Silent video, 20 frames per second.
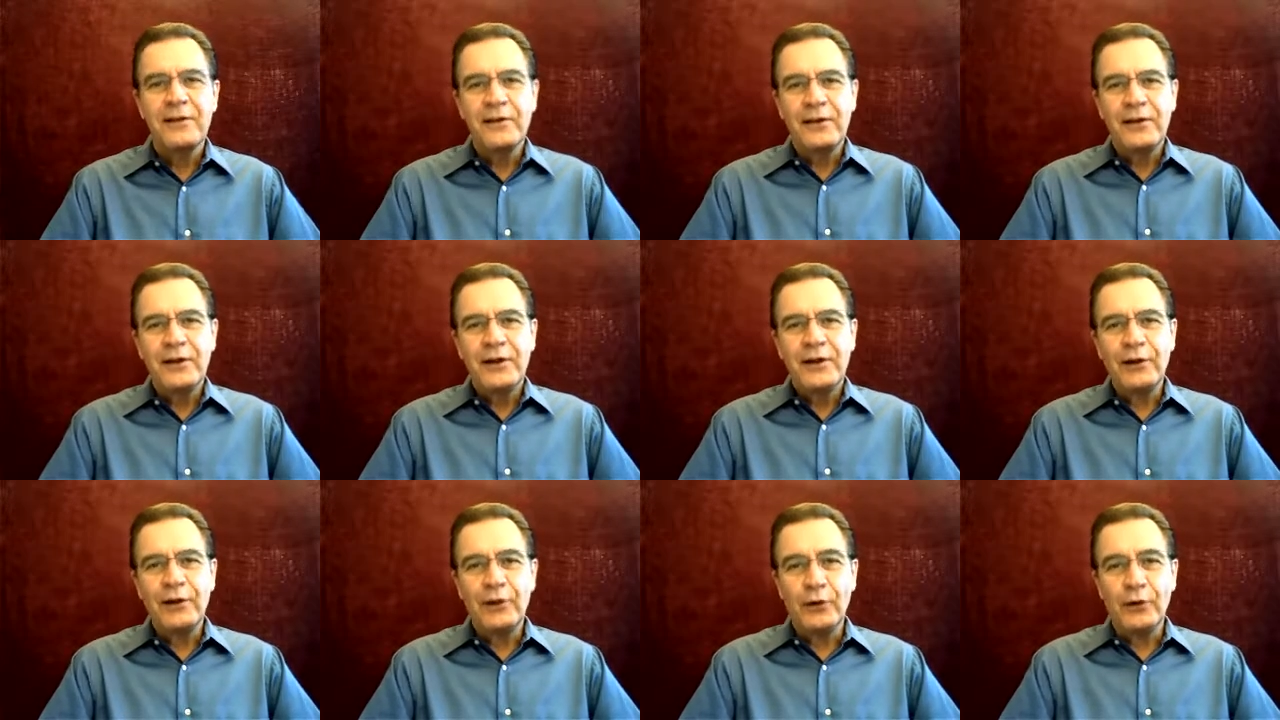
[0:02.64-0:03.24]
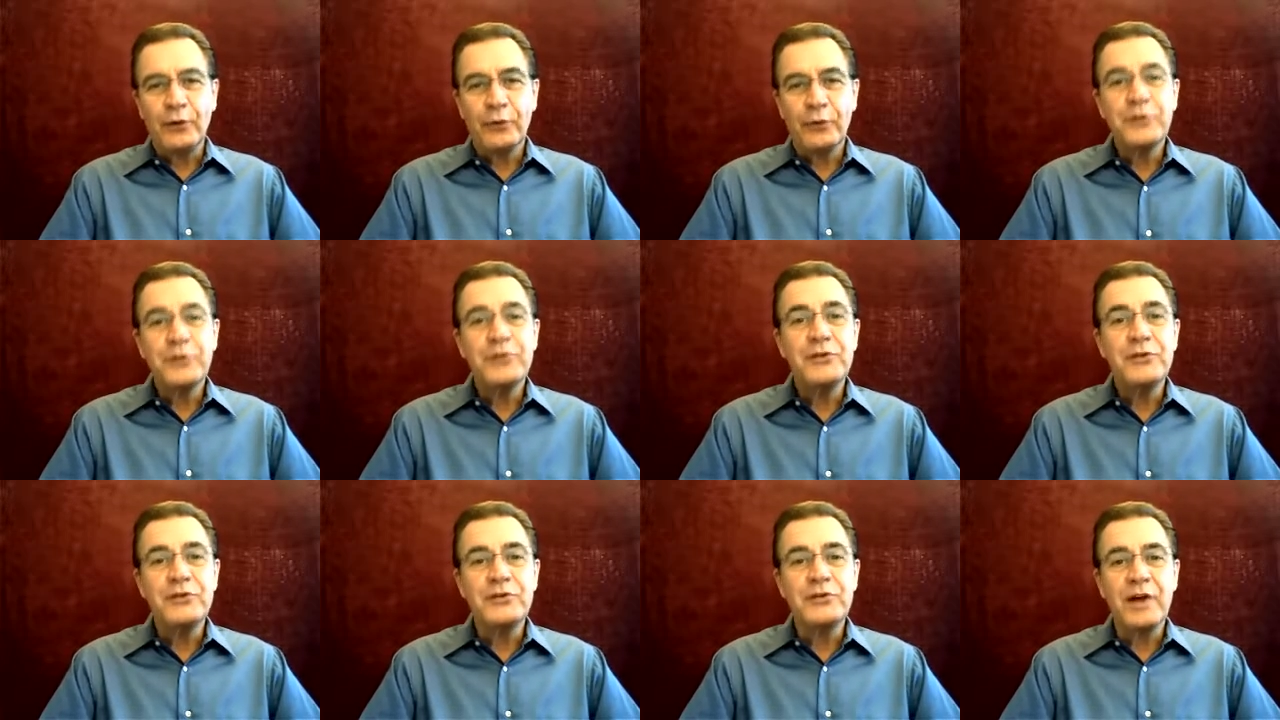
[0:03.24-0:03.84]
Hello, this
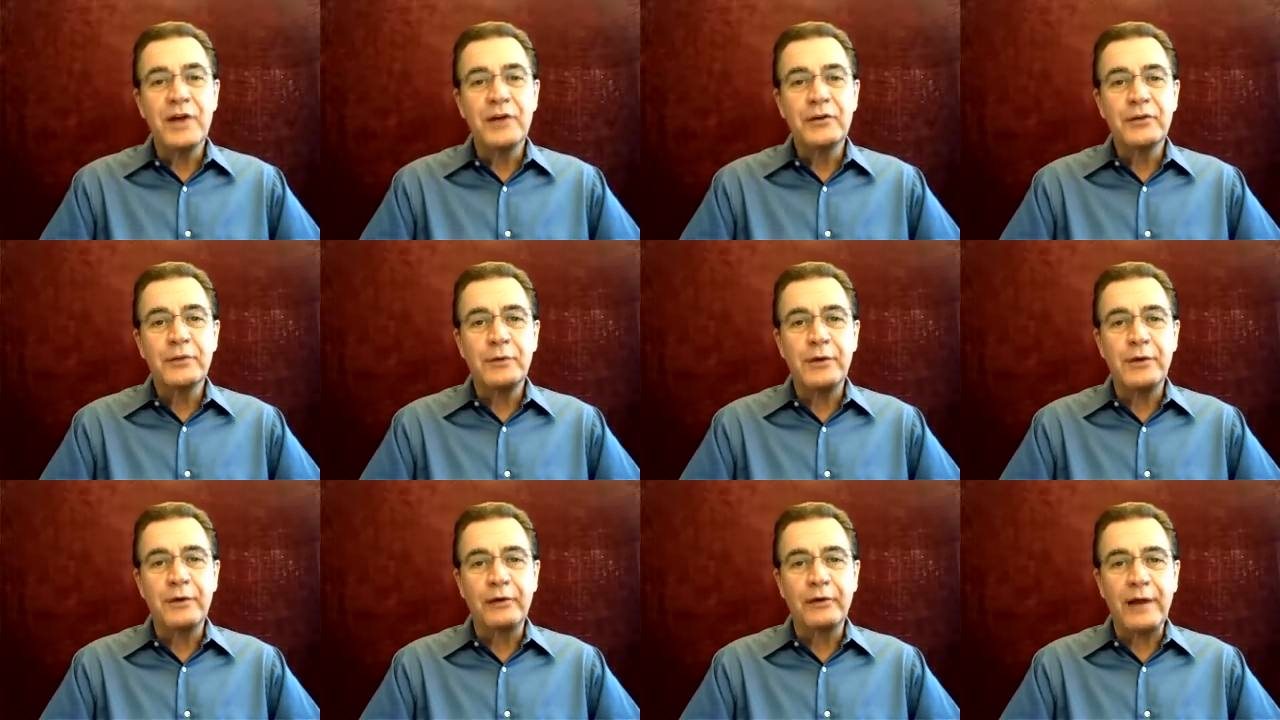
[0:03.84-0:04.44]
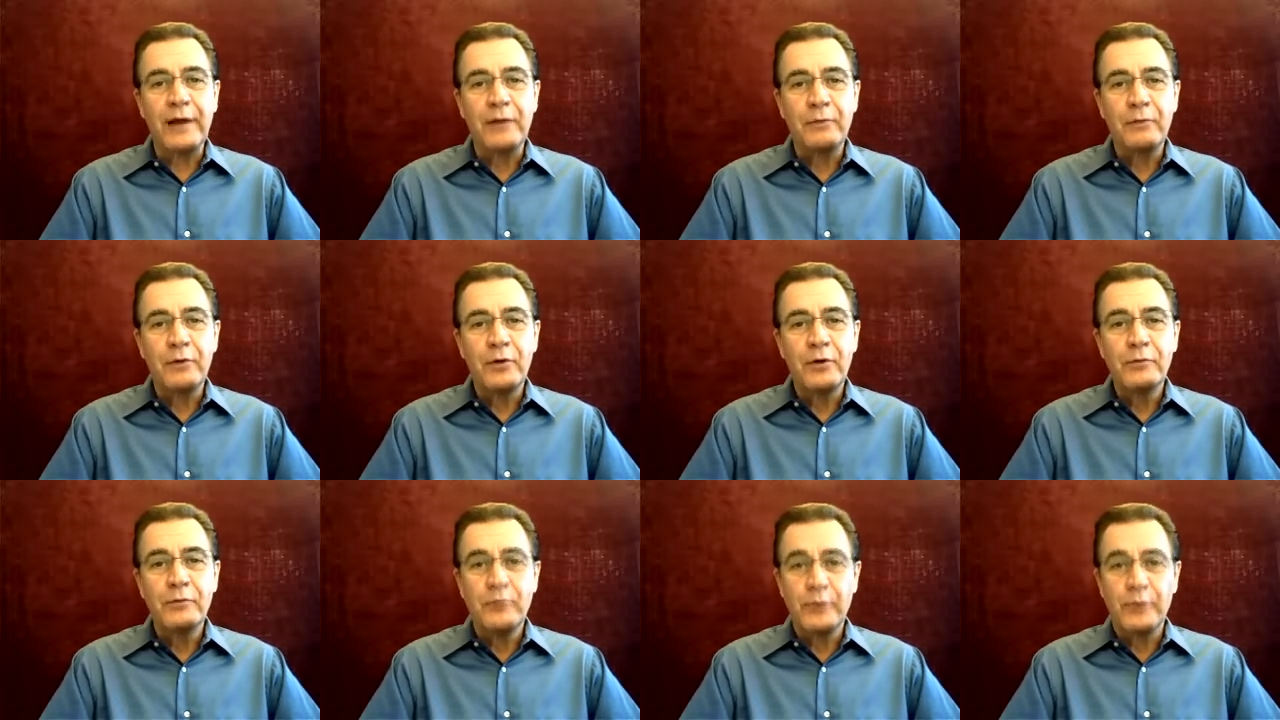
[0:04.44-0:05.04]
is Dr. Peter
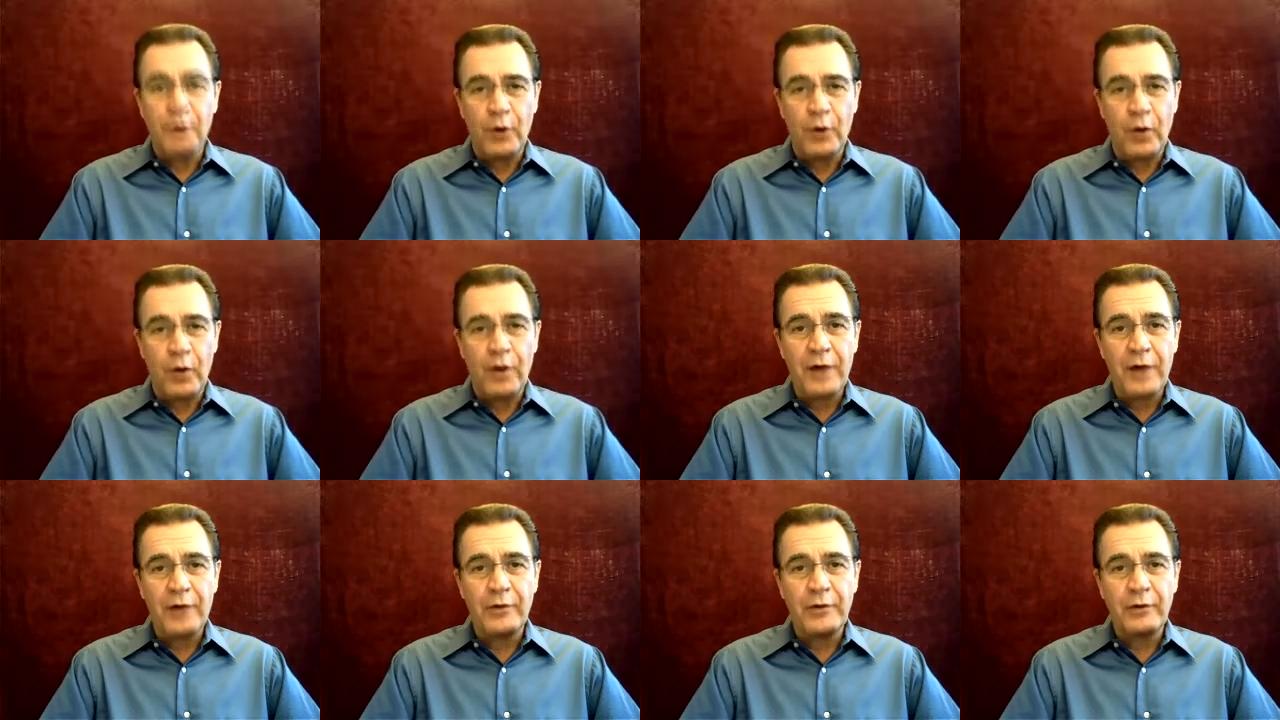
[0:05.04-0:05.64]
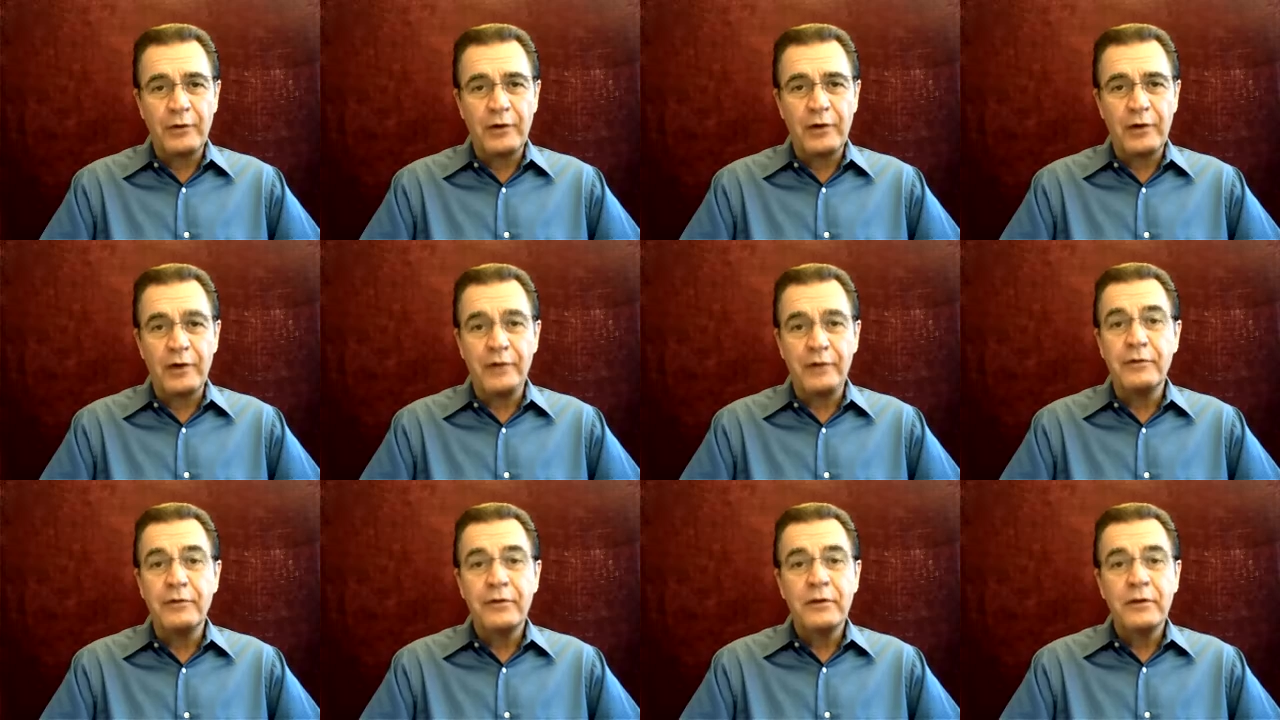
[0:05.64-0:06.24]
Lambrou, co-author of
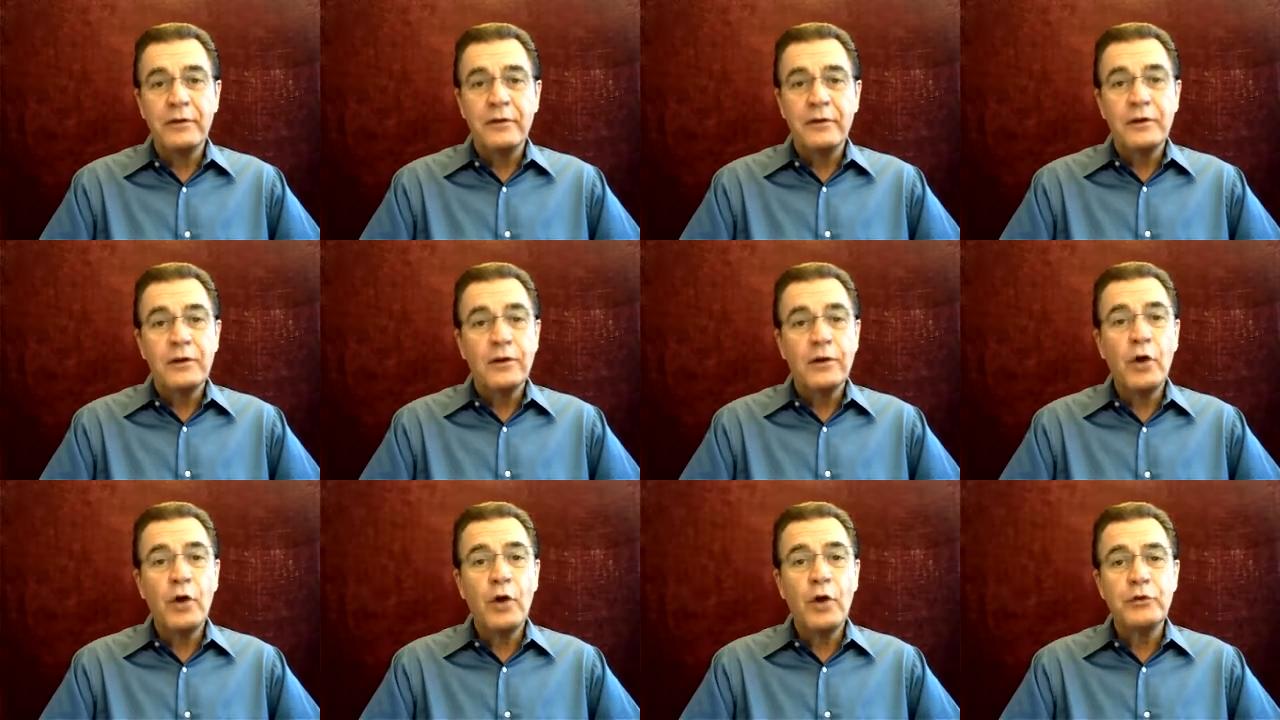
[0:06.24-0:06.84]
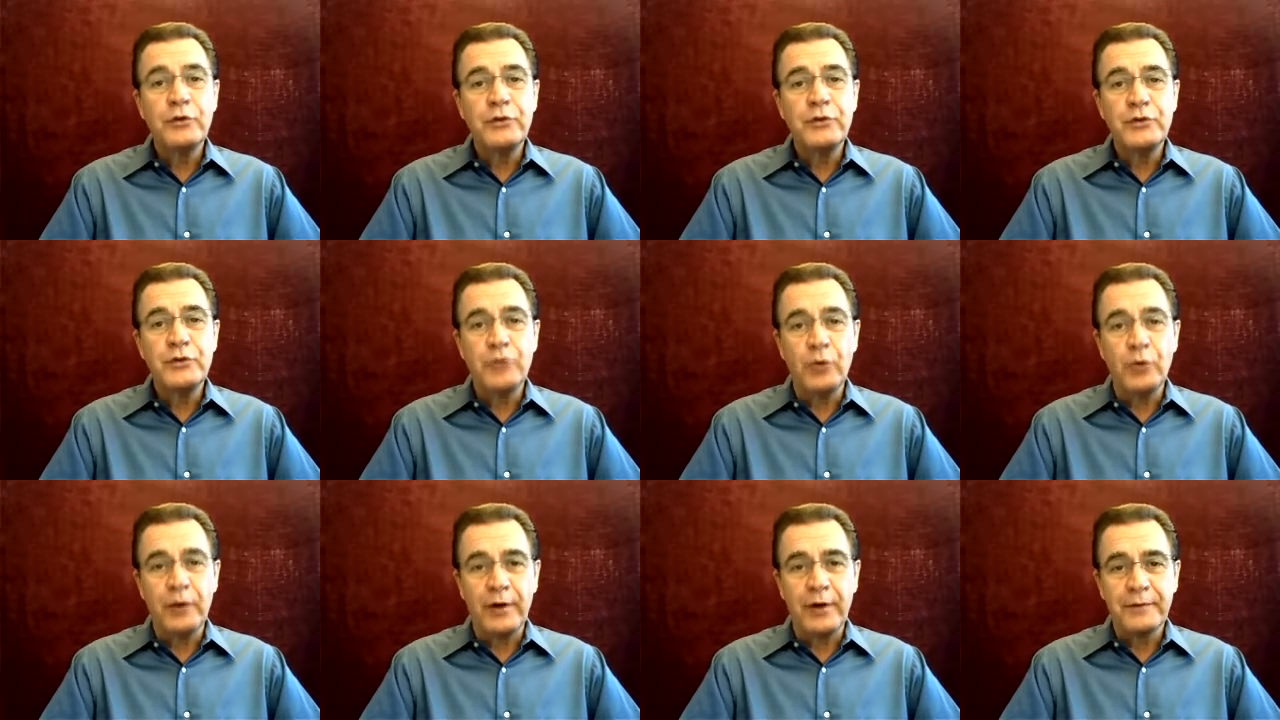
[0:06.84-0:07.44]
Code to
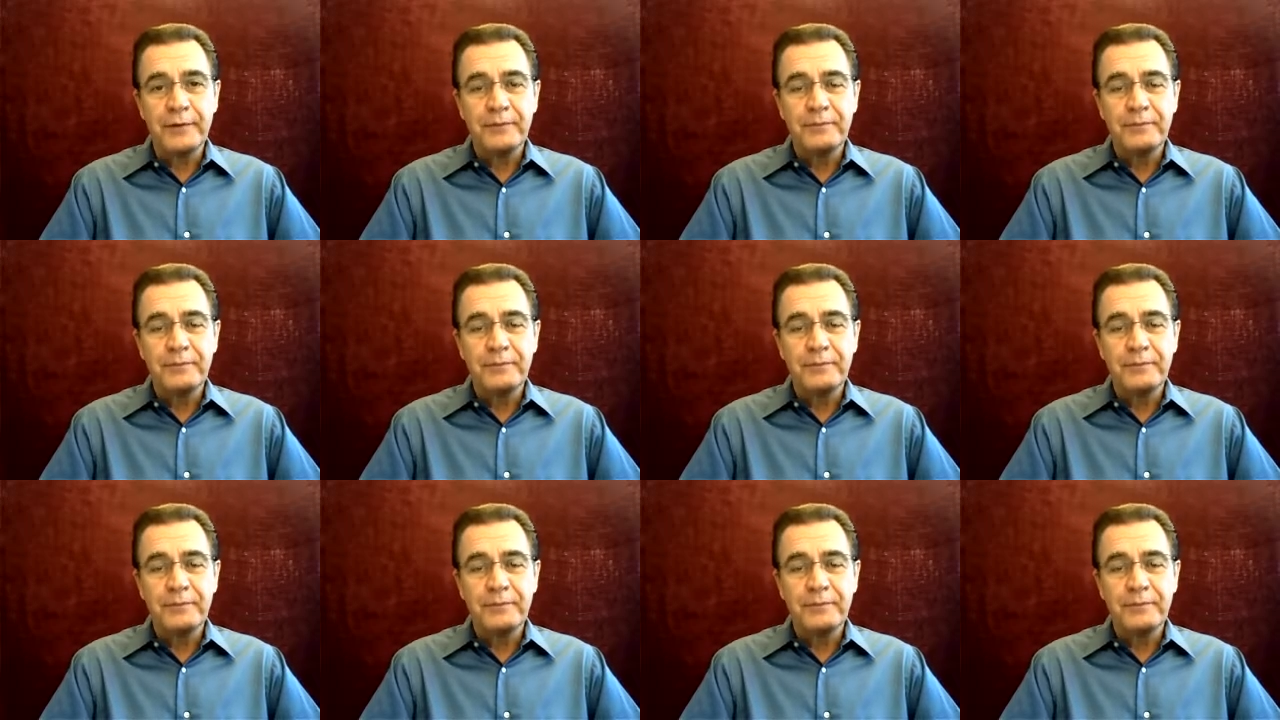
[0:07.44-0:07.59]
Joy.